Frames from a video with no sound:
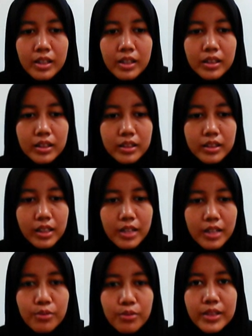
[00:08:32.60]
The
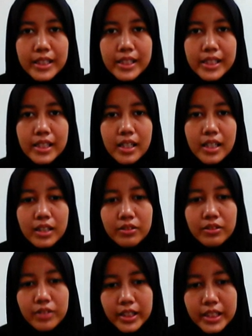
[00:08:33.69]
last one is
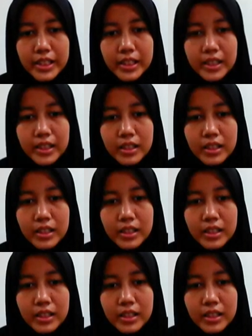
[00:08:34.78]
arthritis.